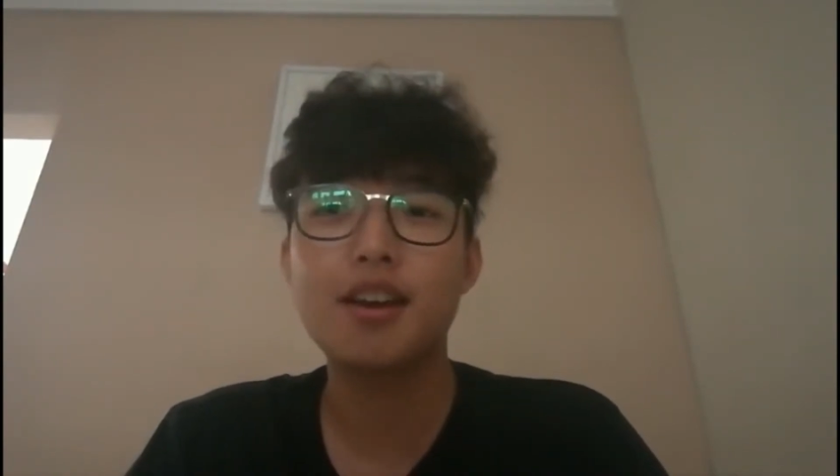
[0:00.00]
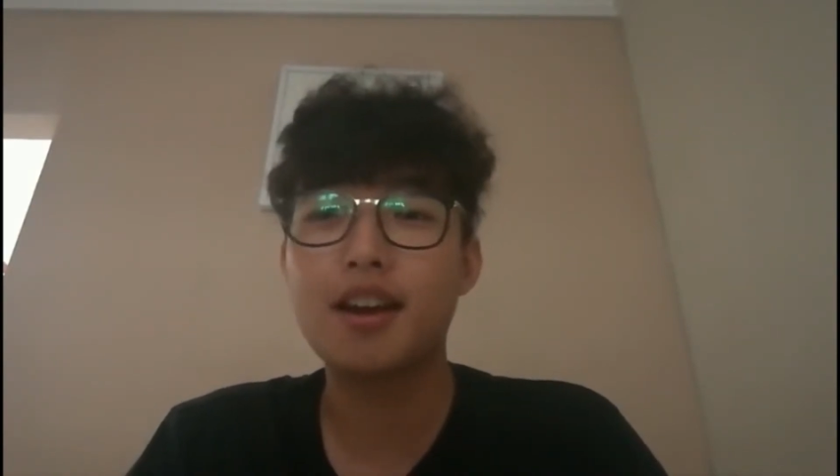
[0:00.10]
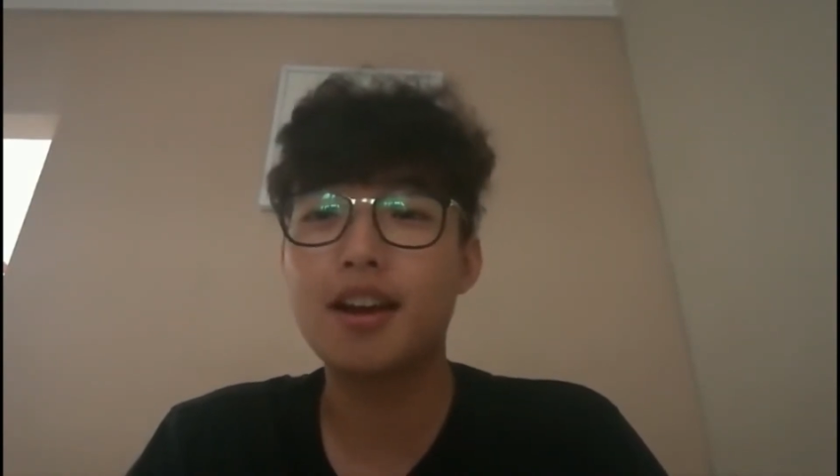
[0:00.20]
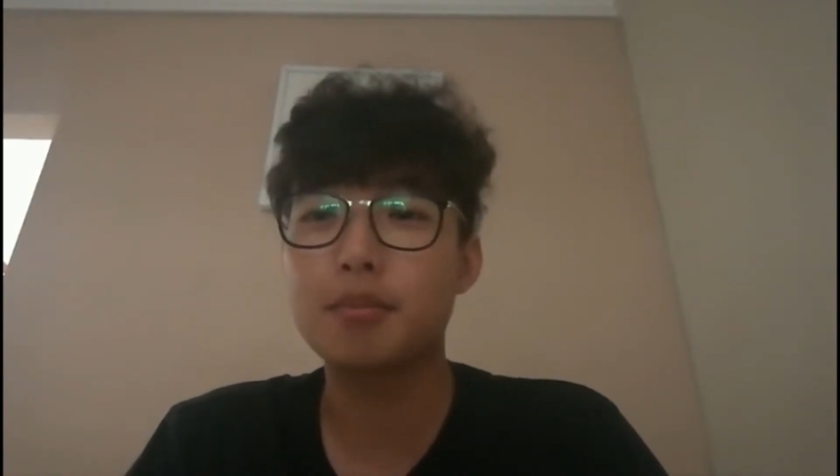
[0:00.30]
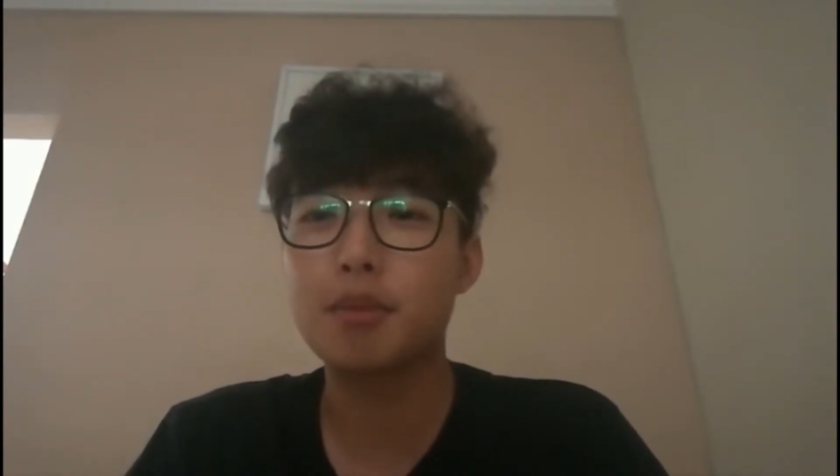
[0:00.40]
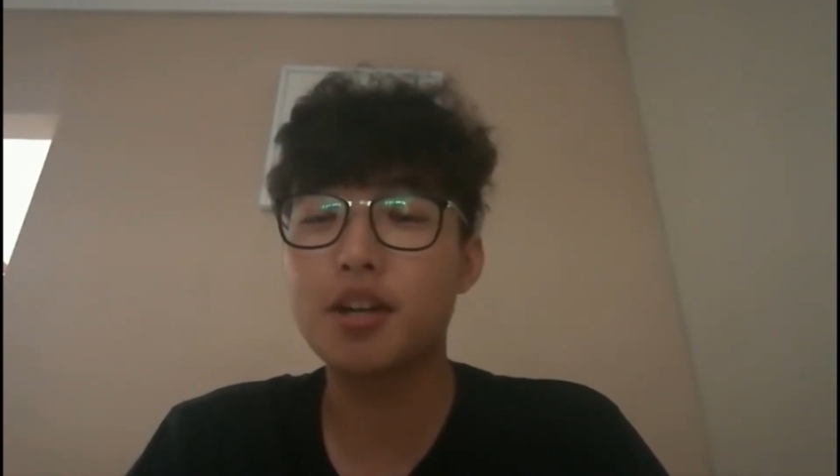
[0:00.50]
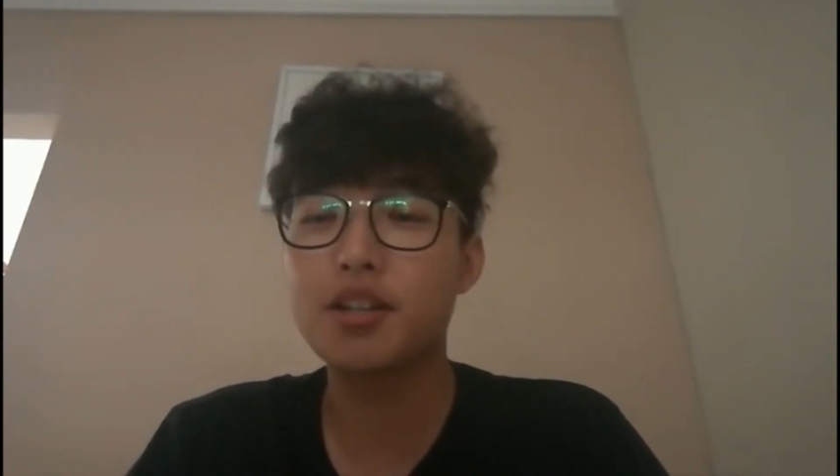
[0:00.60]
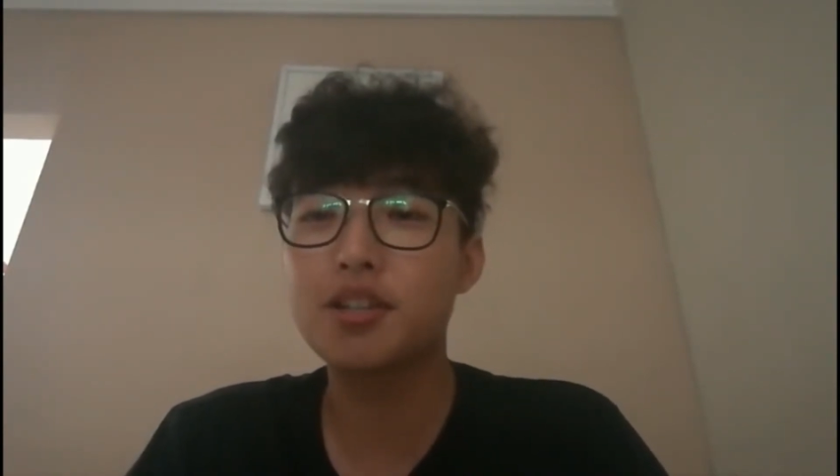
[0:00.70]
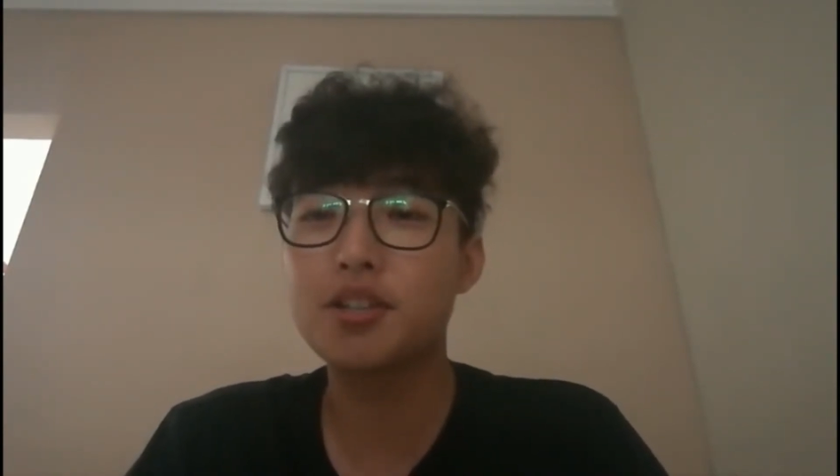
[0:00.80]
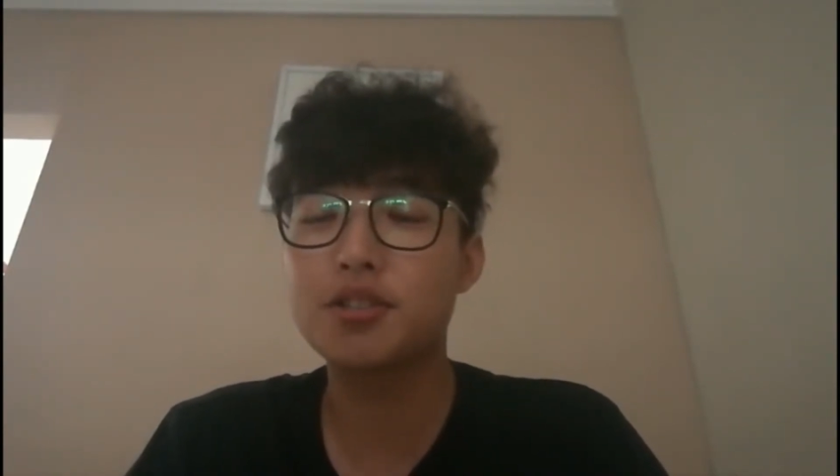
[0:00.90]
and my
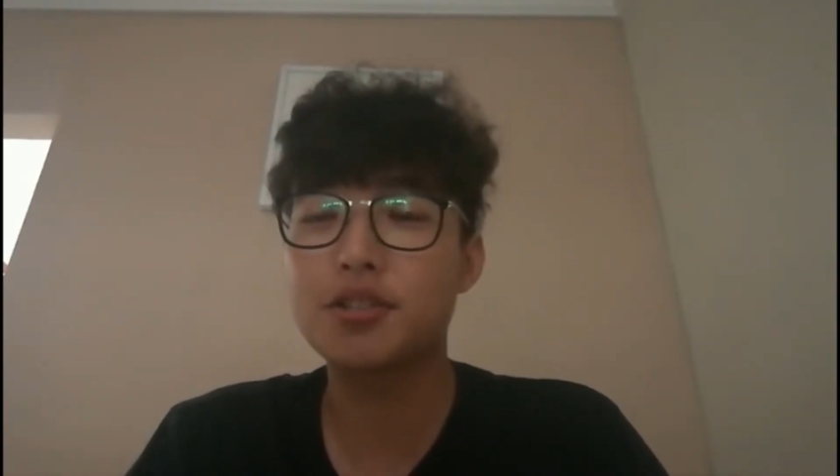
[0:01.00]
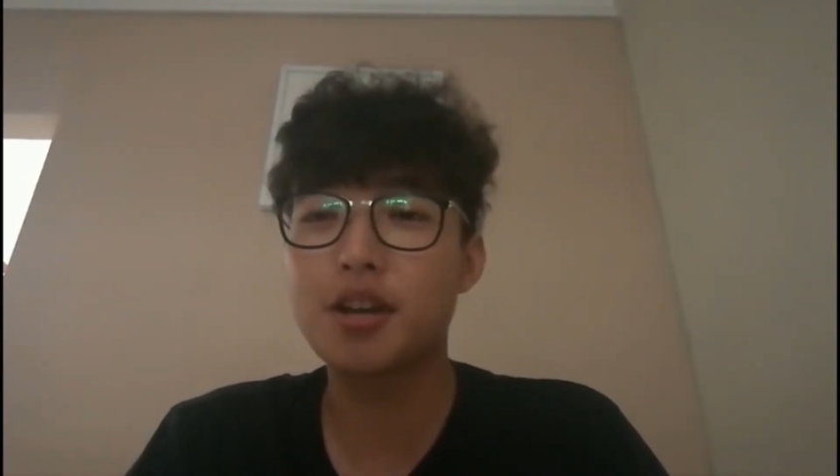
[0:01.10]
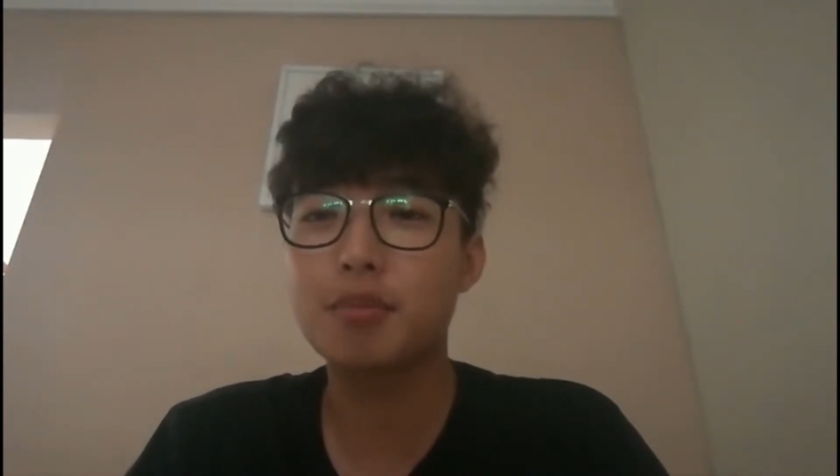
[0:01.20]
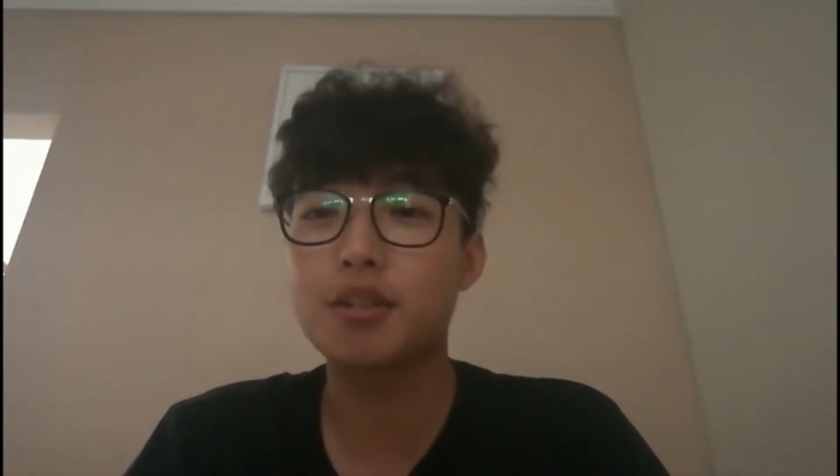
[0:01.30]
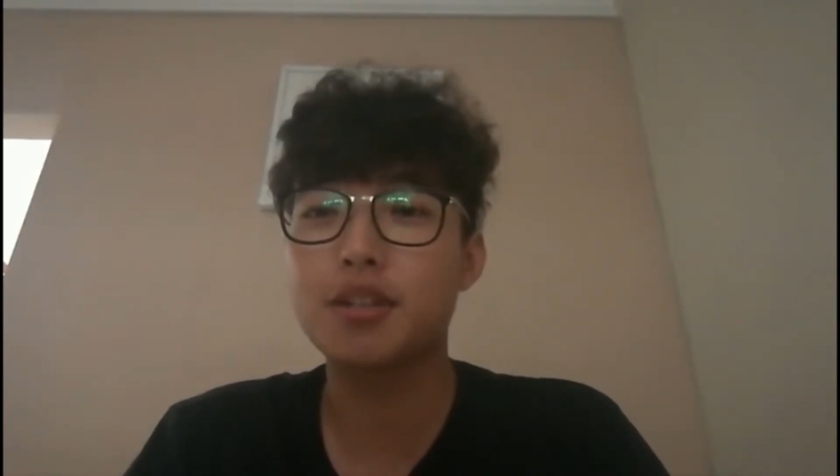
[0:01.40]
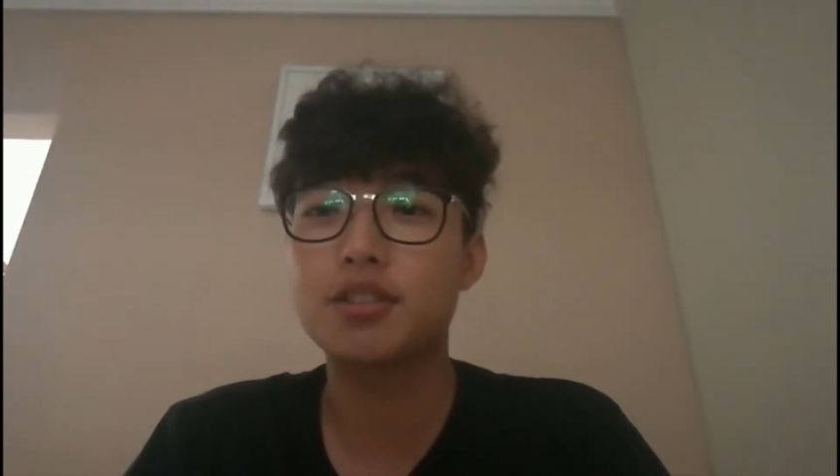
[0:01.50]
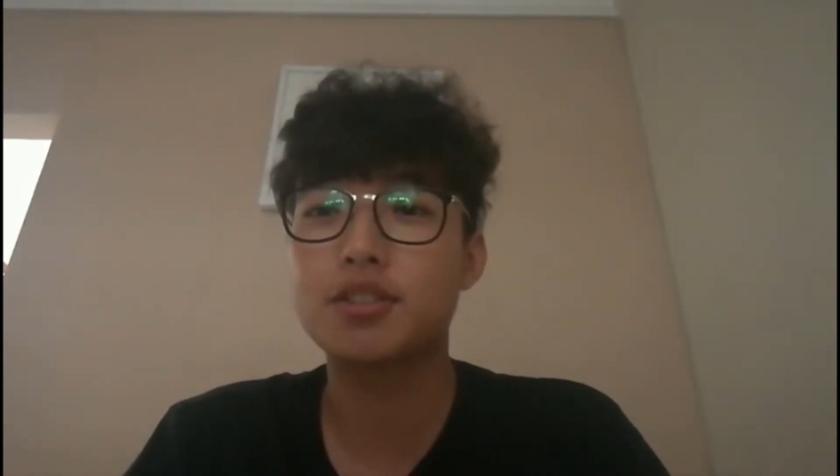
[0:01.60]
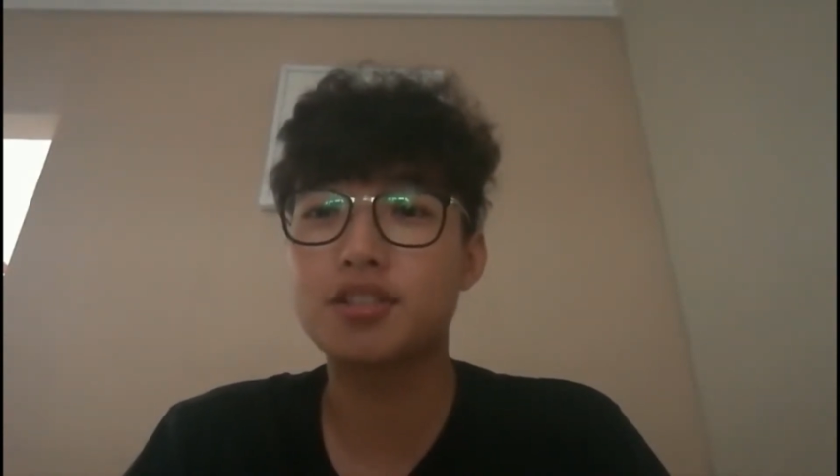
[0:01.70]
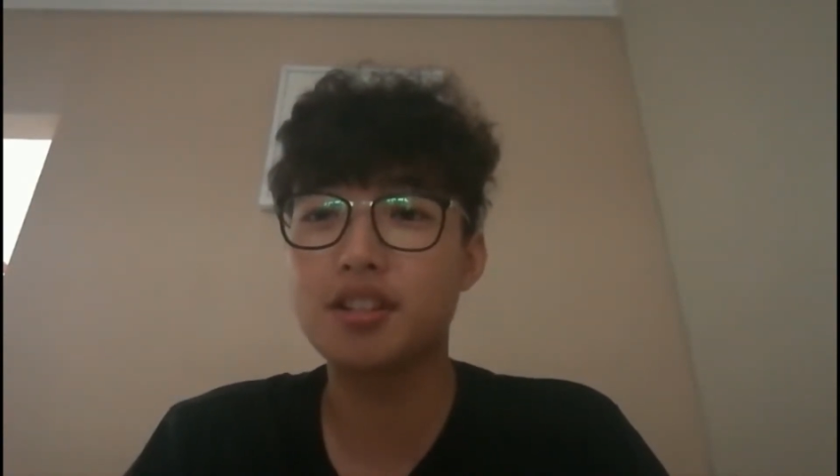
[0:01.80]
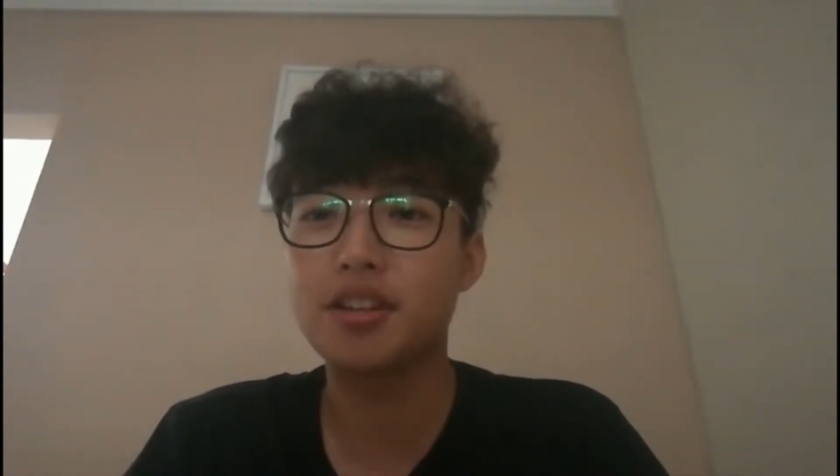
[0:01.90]
English name
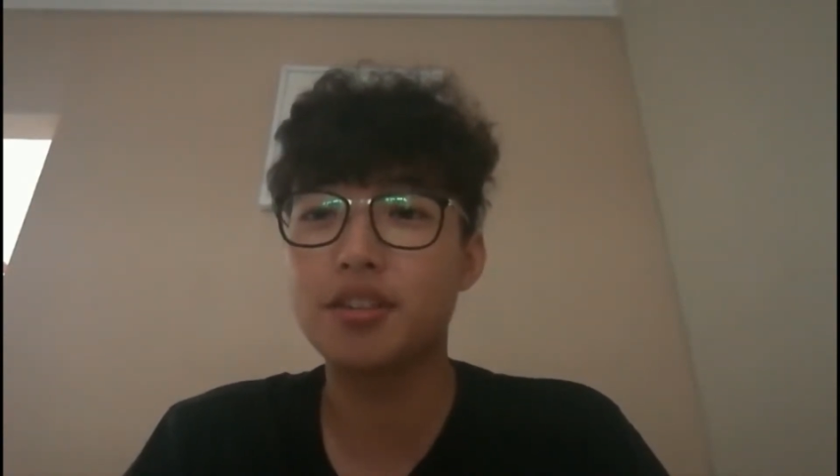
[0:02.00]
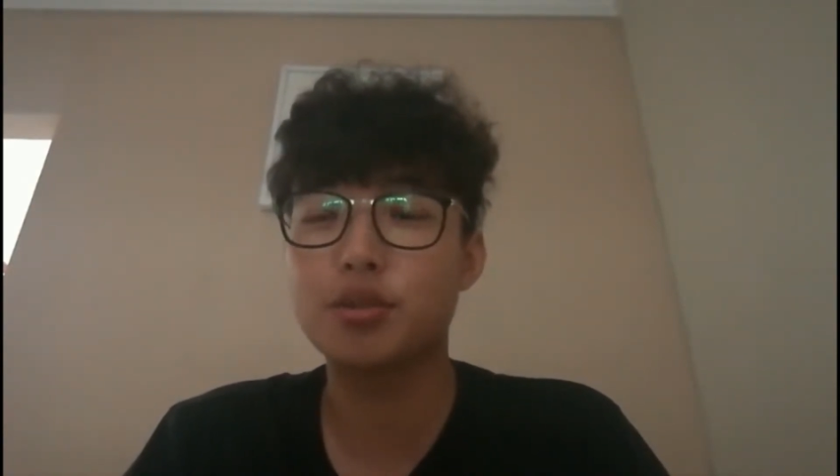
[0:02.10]
is Dylan.